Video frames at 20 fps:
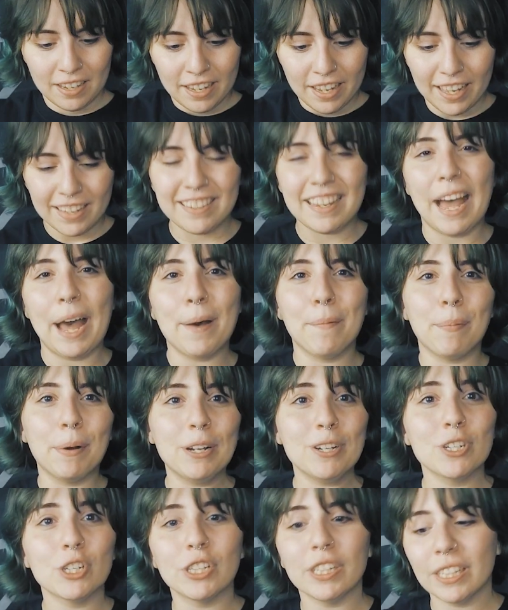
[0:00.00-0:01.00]
It's got a
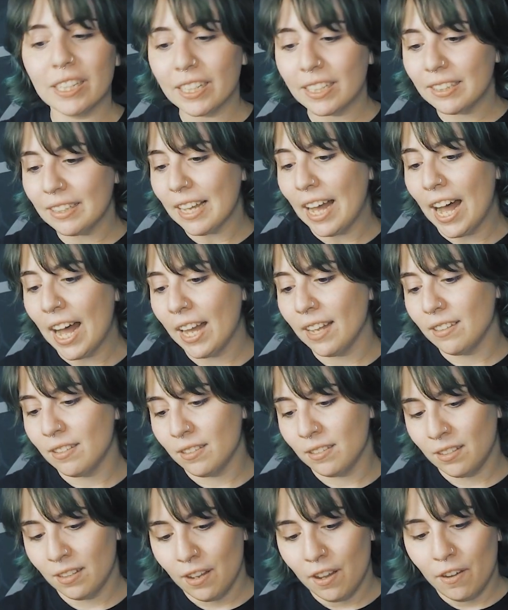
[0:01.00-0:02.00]
bunch of little
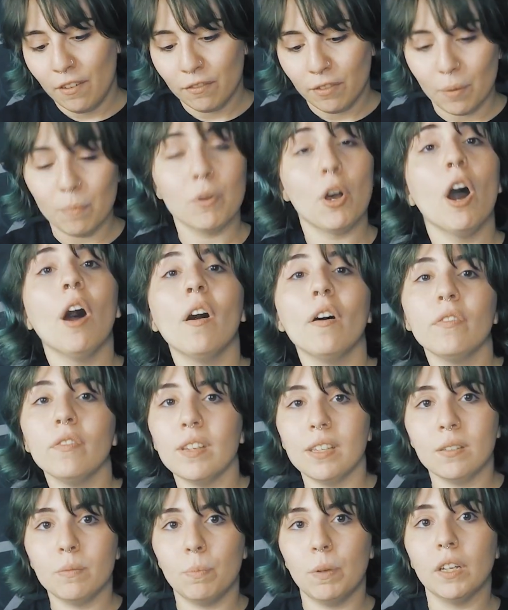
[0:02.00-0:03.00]
dots from coffee
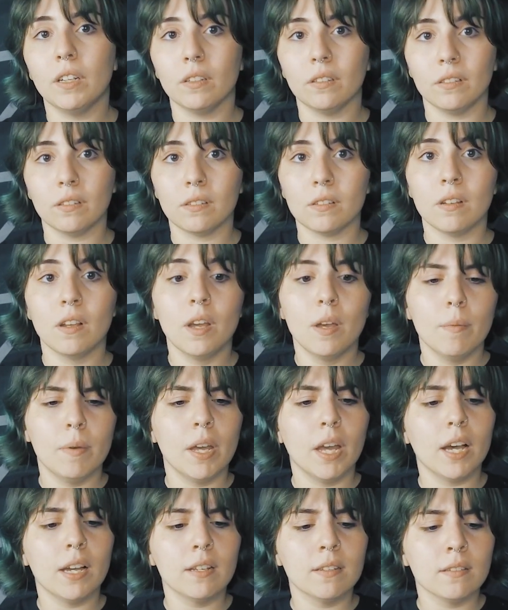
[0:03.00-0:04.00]
spills
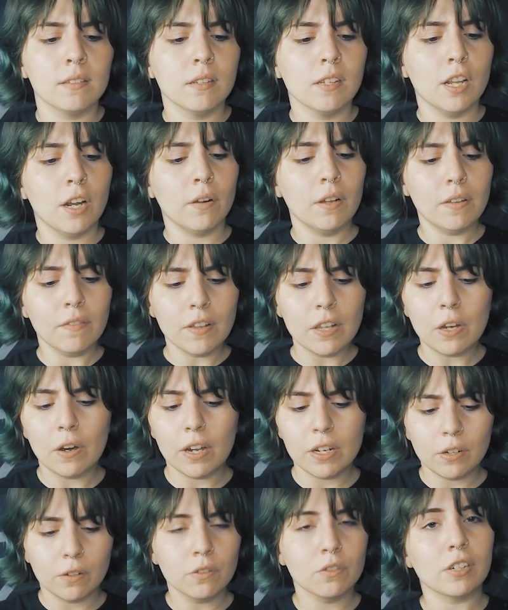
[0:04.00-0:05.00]
because, you know, even though I
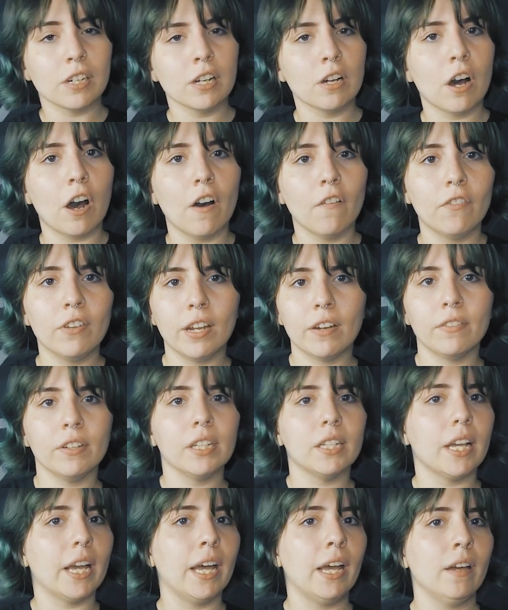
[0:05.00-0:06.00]
don't drink coffee every
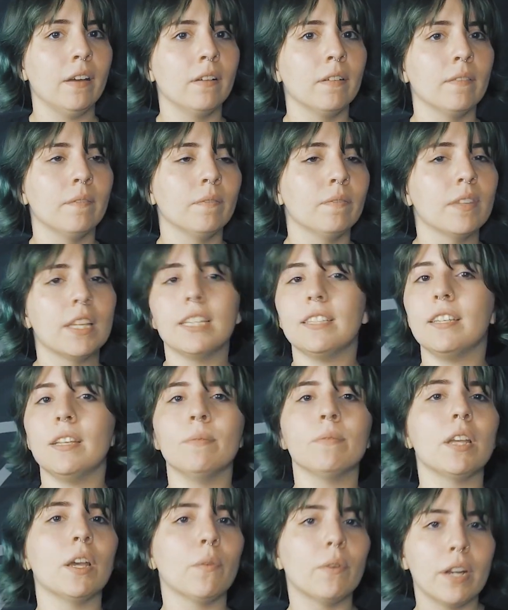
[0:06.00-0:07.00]
day, it seems
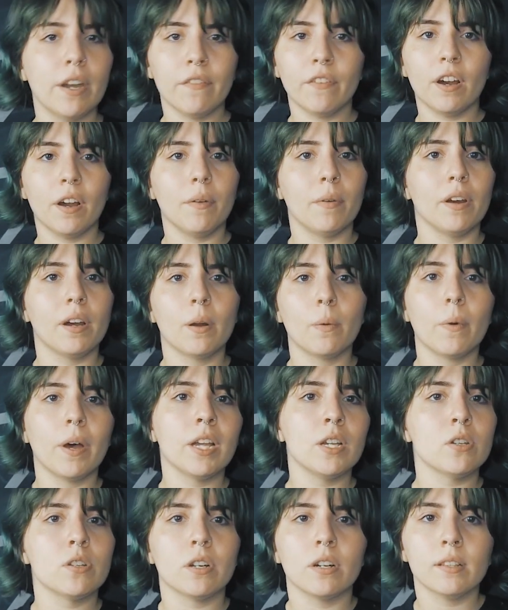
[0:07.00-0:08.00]
like whenever I wear a
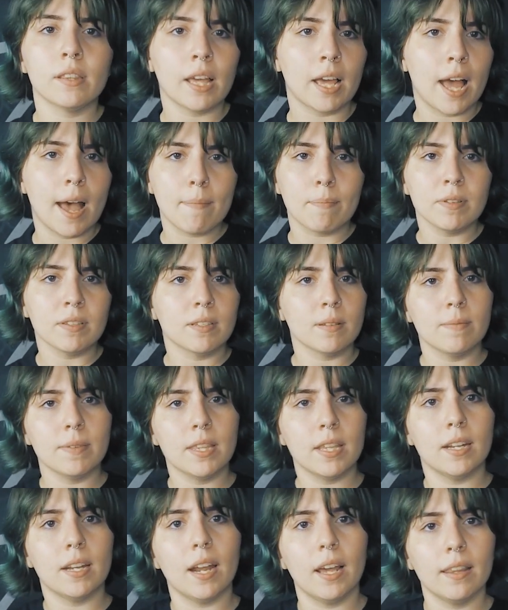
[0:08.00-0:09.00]
white shirt, that happens to be
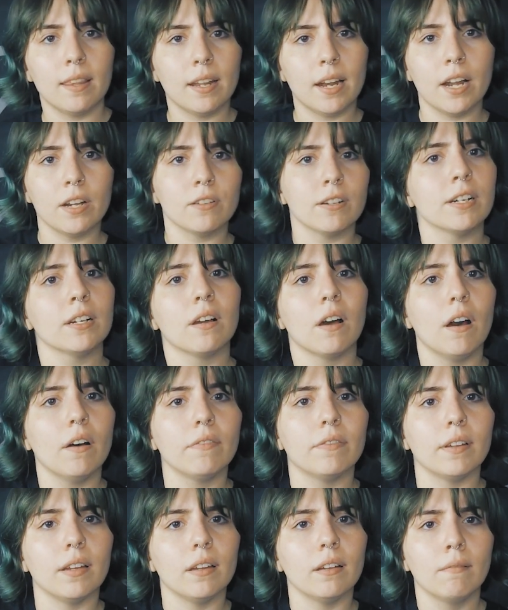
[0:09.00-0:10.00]
the day that I drink
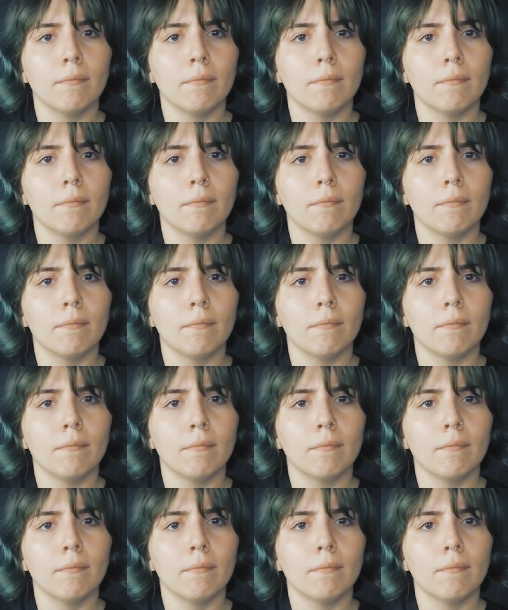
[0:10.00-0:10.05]
coffee.